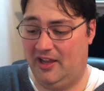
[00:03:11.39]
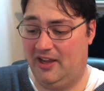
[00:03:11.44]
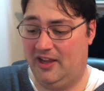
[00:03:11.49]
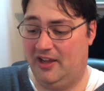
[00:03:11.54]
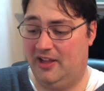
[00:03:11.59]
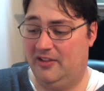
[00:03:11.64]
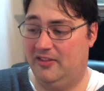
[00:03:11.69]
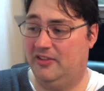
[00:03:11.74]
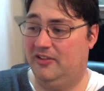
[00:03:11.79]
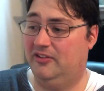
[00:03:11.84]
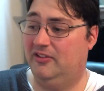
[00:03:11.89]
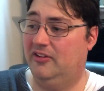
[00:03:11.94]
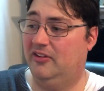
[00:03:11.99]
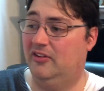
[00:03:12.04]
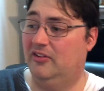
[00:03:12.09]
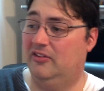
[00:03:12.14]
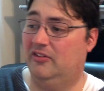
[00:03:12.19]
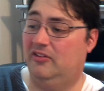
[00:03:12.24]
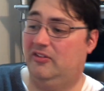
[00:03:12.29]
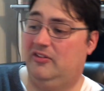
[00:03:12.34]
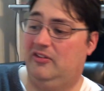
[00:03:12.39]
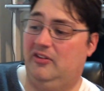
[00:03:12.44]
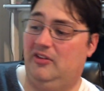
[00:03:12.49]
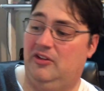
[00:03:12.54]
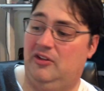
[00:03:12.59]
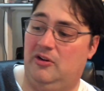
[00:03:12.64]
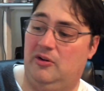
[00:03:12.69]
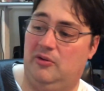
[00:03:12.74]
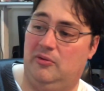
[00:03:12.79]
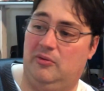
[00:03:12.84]
this is,
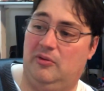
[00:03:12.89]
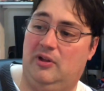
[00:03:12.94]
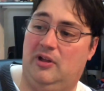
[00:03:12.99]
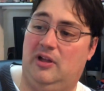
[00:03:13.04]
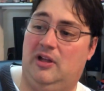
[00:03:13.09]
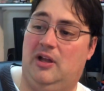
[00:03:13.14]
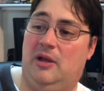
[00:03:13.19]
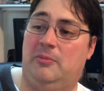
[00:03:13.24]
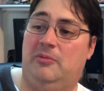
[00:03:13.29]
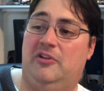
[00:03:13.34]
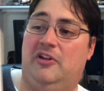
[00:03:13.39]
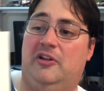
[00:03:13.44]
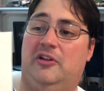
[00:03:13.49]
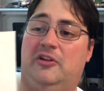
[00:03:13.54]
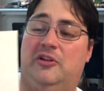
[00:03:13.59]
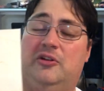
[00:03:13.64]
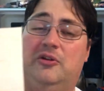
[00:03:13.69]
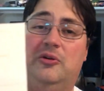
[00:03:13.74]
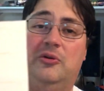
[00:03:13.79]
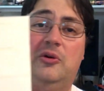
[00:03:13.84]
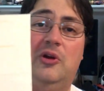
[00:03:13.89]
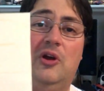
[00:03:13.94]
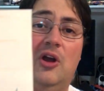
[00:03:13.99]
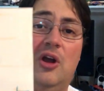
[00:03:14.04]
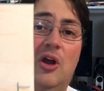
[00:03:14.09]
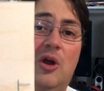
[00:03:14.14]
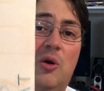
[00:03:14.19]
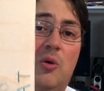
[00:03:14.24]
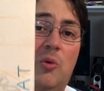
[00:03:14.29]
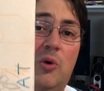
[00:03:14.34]
I'm telling you
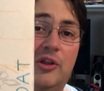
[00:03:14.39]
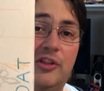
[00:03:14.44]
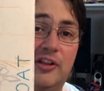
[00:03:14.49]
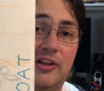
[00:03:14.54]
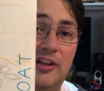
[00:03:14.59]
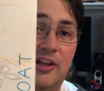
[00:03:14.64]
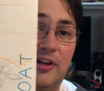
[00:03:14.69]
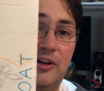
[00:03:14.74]
what the